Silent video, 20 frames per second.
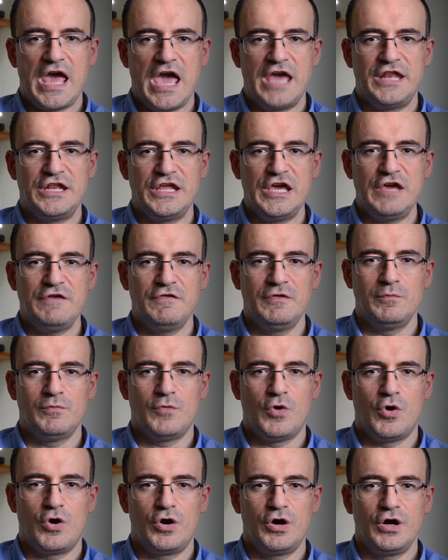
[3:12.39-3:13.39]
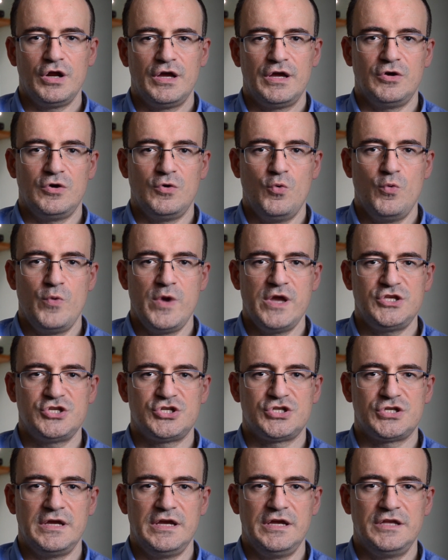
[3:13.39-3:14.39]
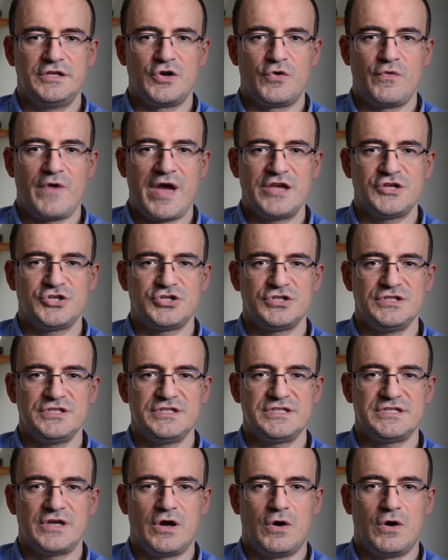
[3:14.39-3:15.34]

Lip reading: And even more, which interventions